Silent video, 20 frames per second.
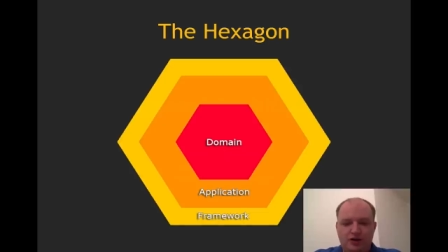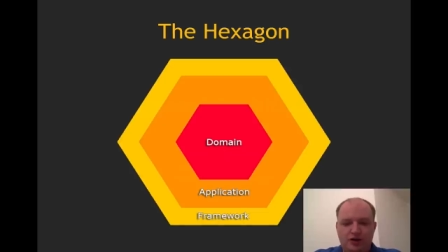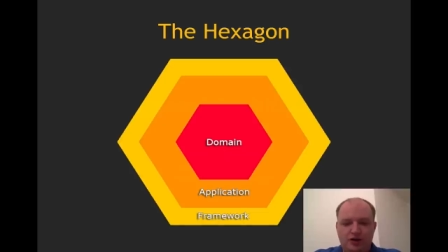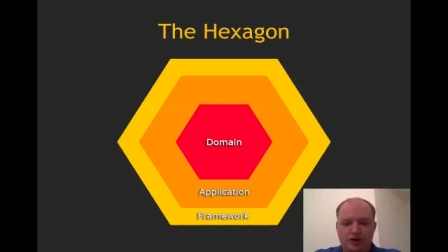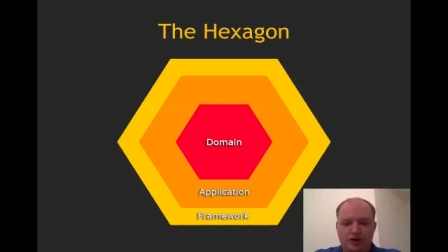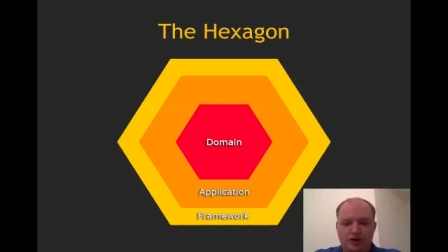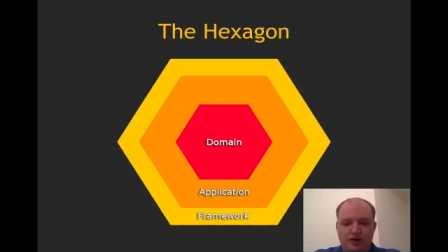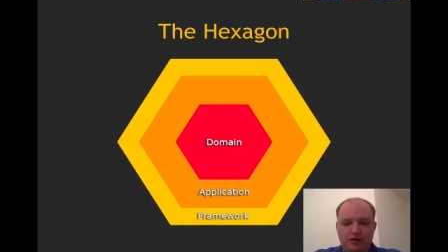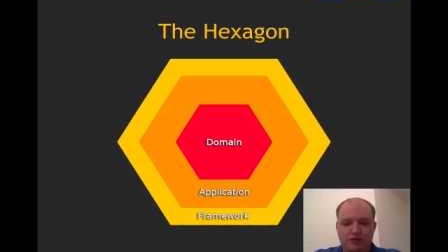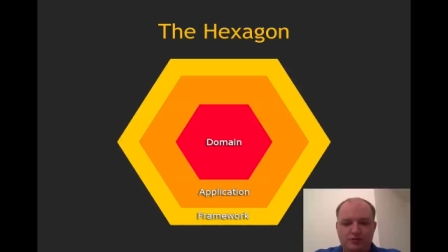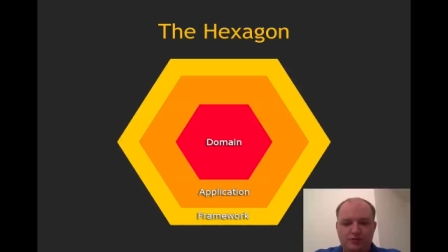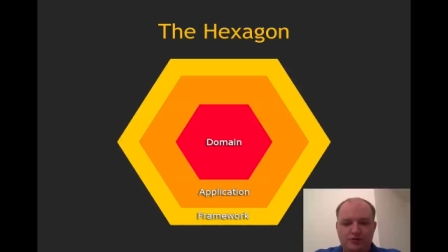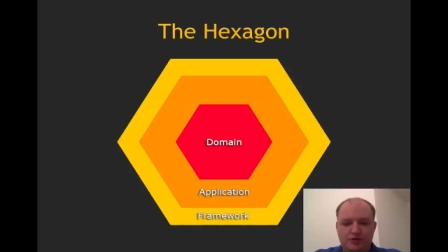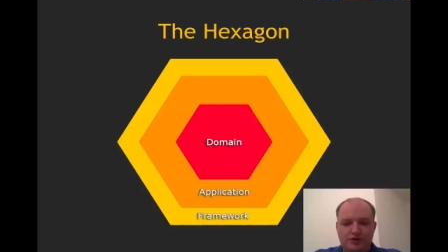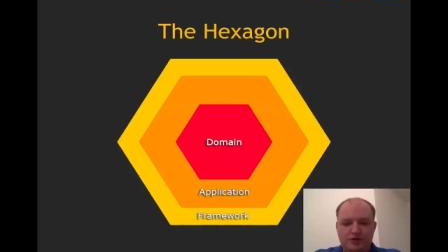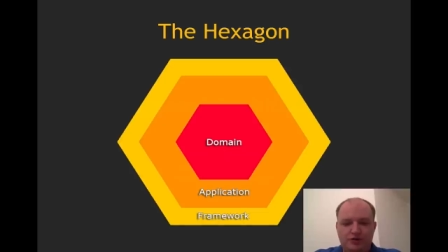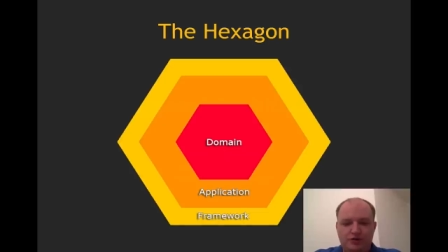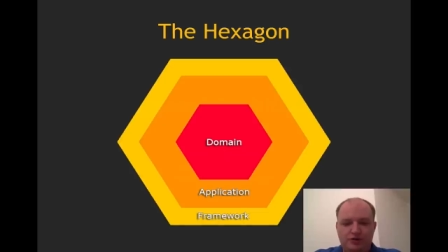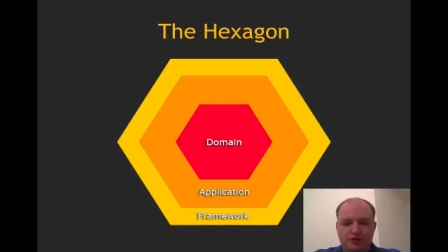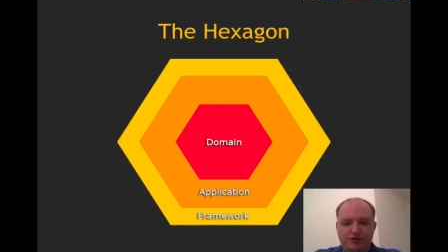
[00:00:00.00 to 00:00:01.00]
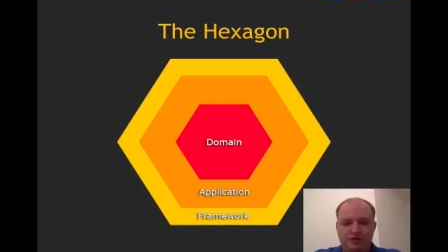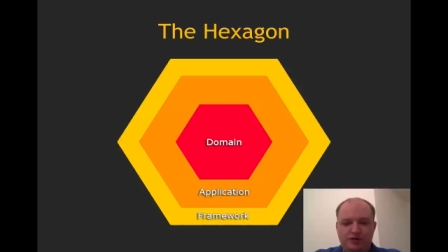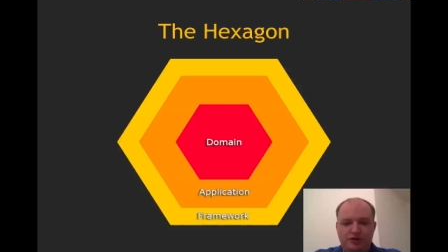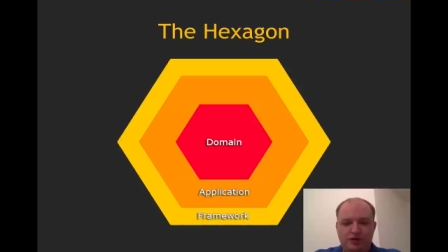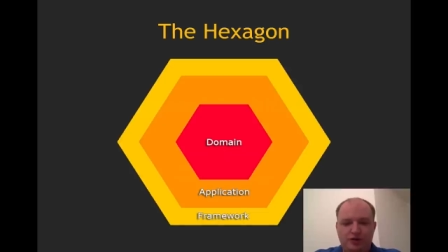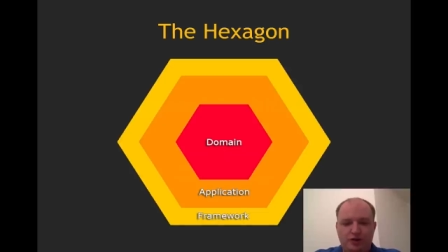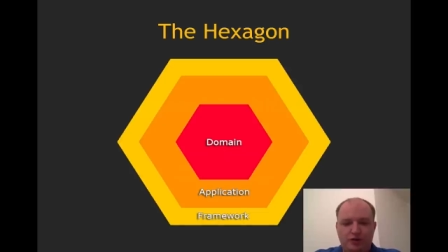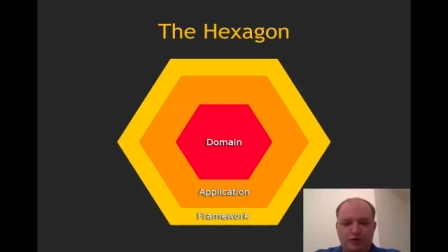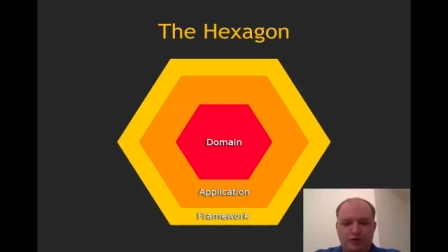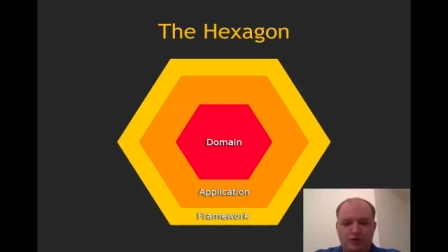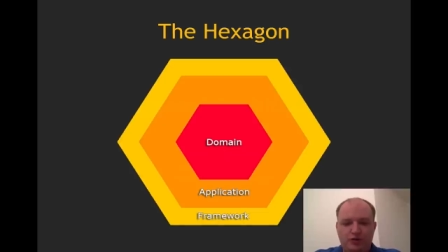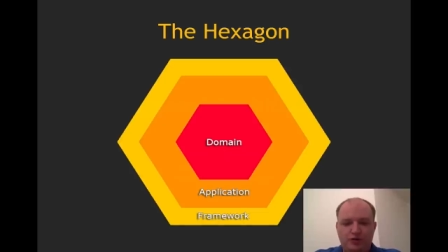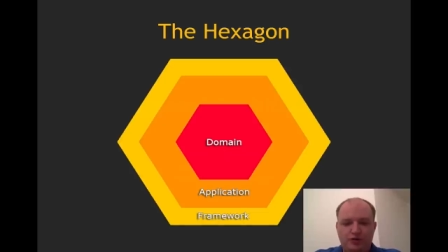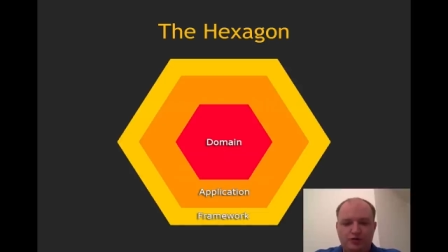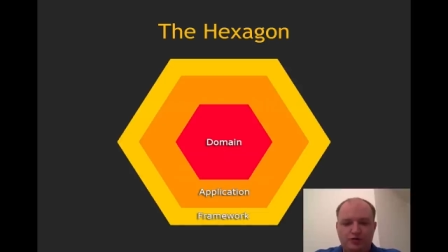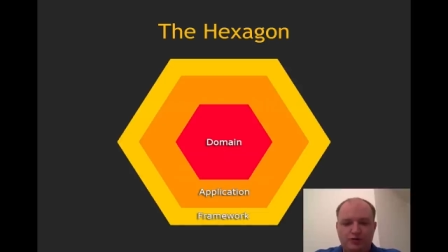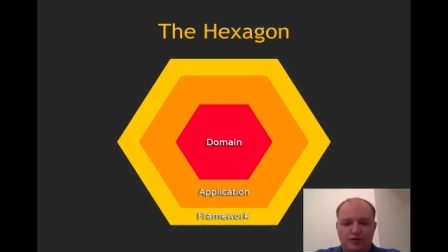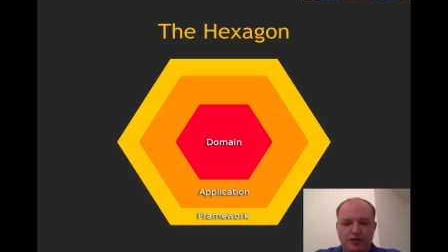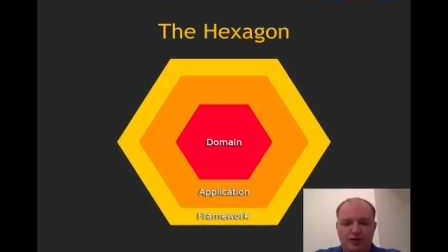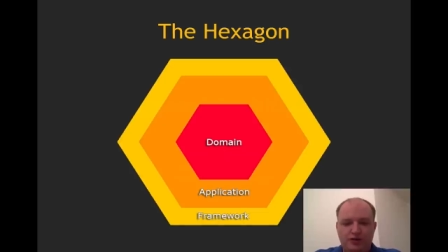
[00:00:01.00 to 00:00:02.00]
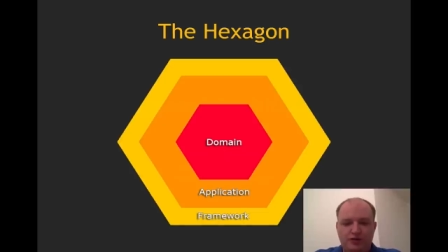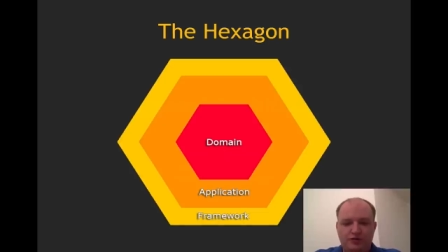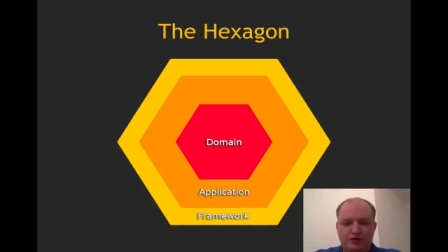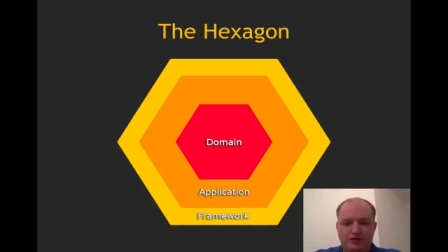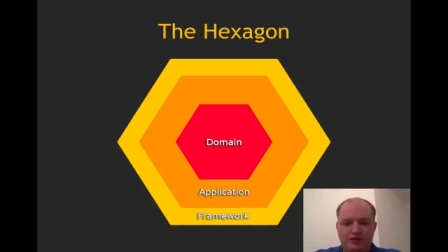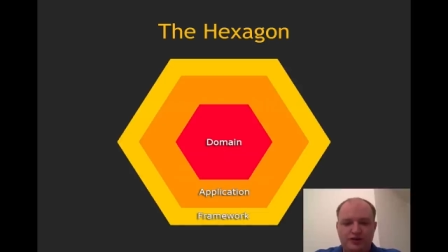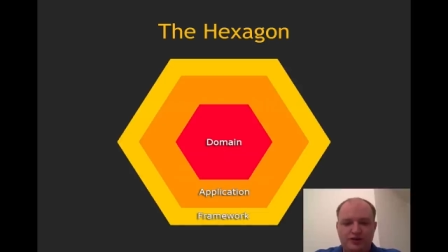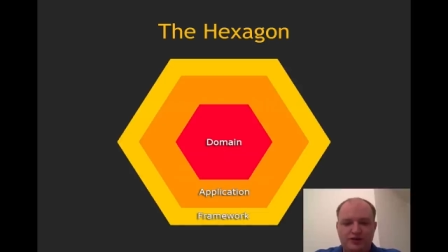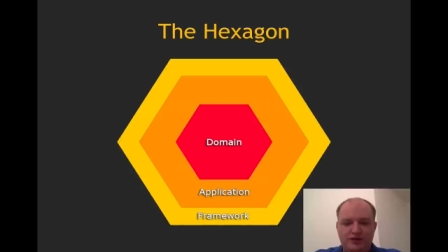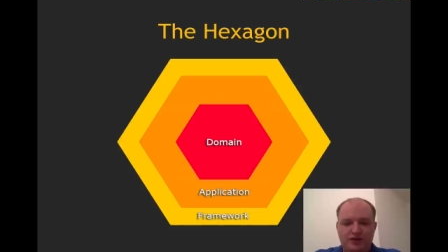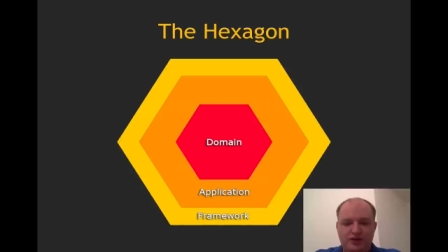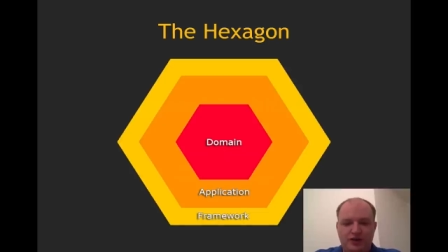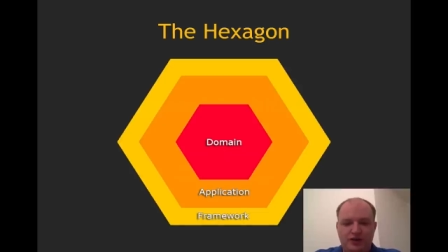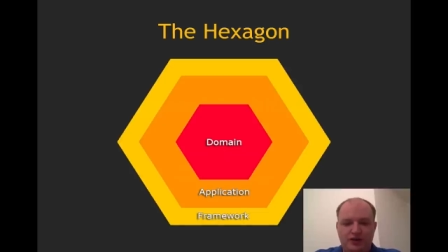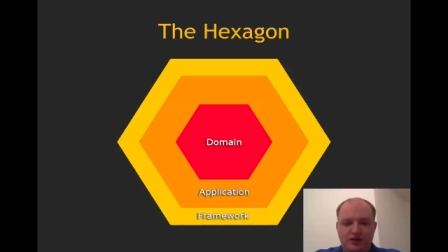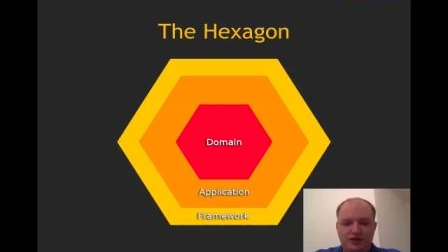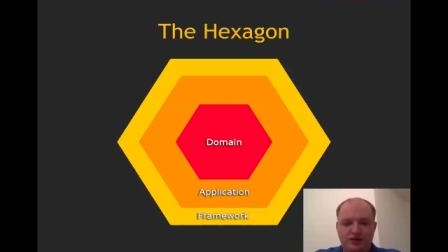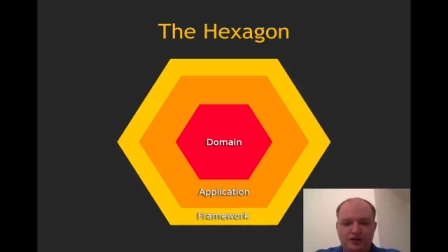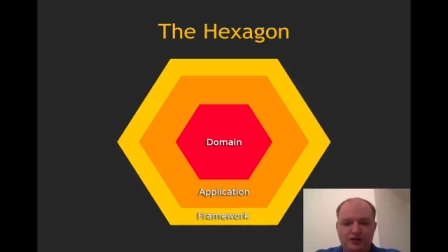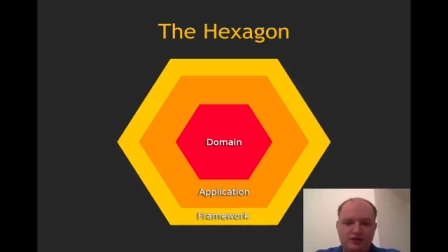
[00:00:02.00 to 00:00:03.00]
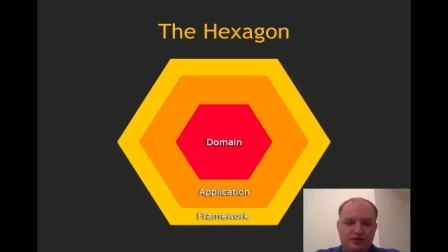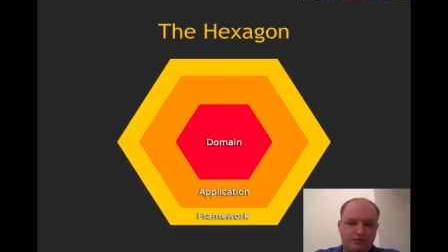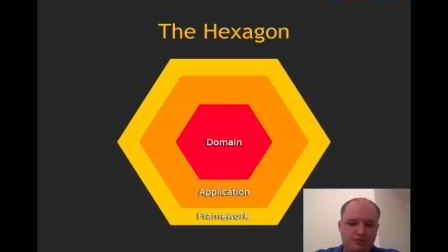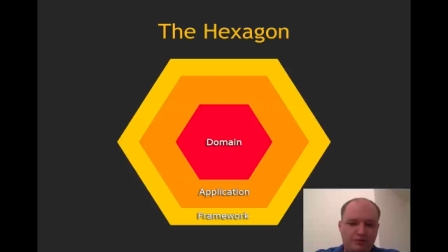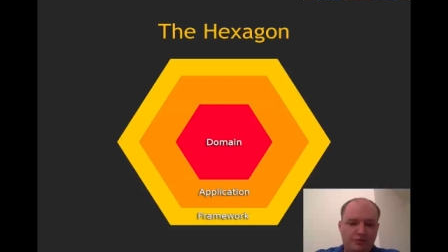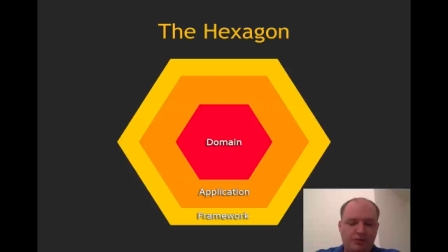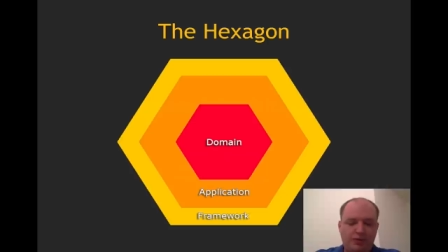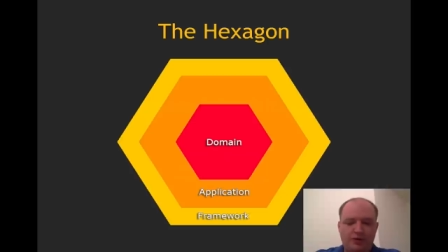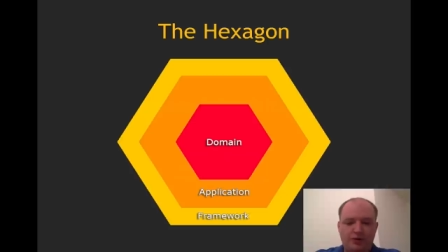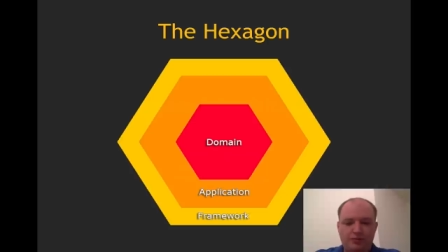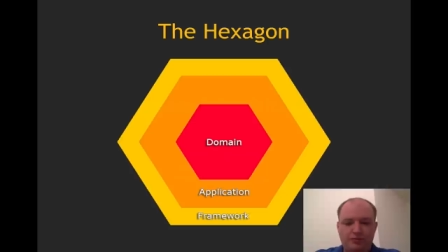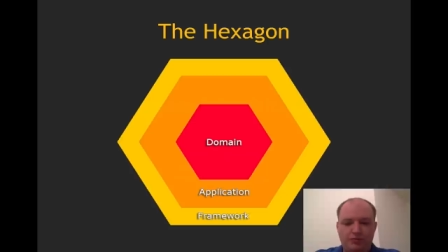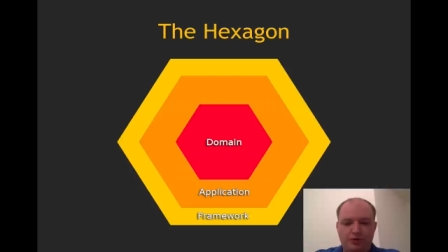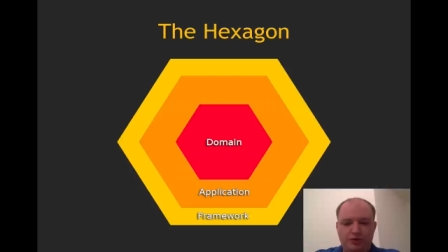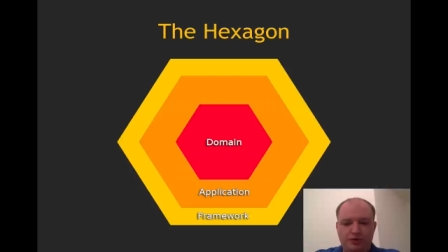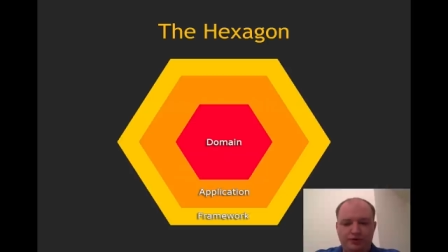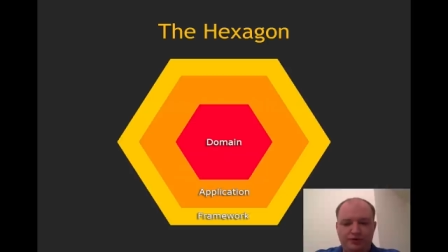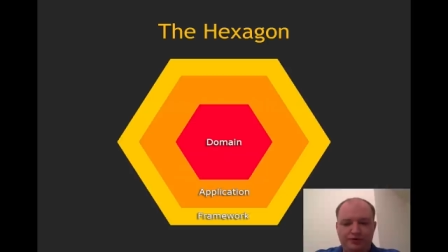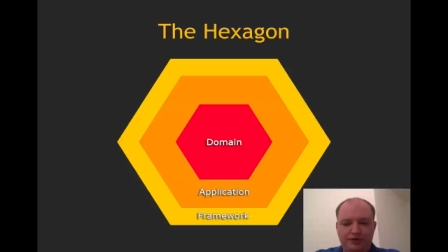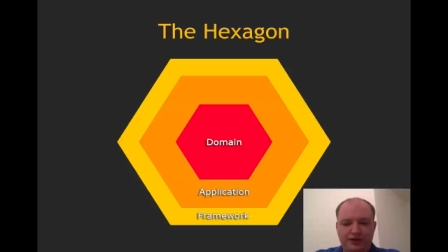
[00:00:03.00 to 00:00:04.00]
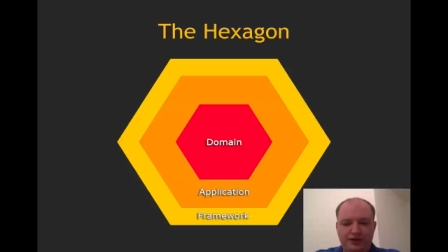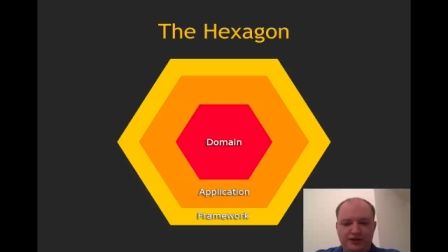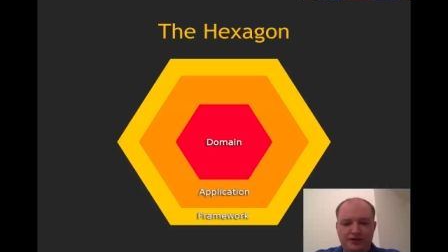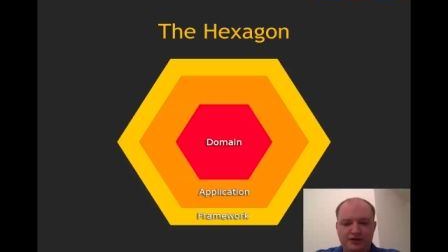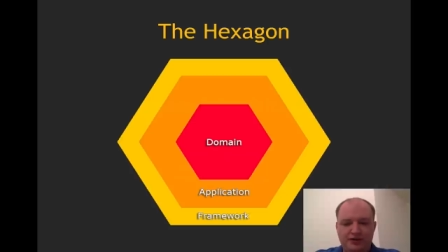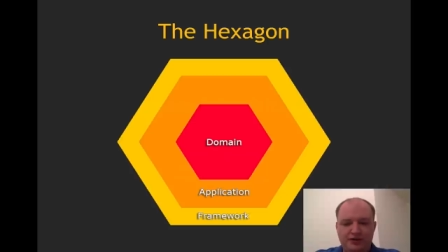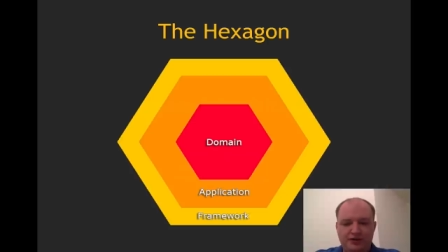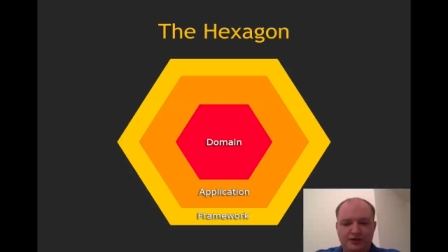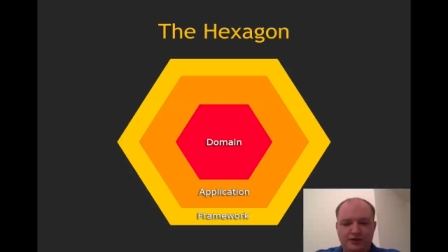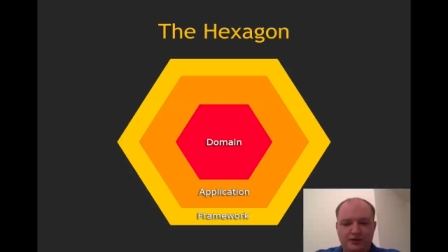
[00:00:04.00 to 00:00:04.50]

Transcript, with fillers: Um, so if you know what domain-driven design is, perfect.